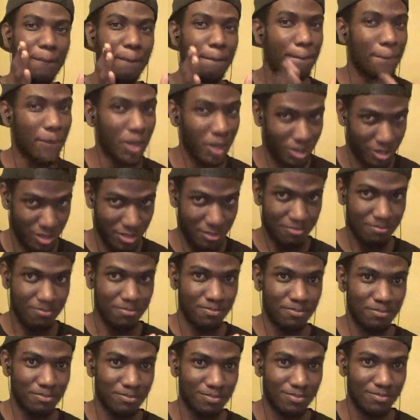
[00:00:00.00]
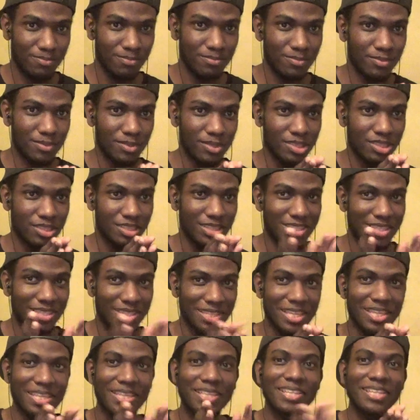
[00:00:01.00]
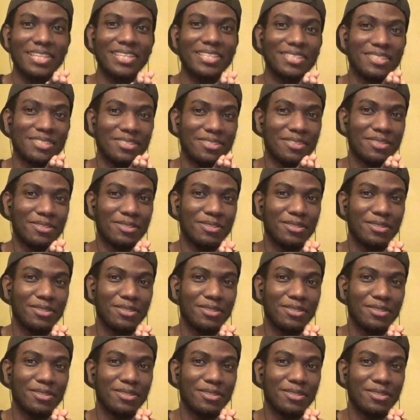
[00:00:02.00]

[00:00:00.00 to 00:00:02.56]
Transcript: But the thing is,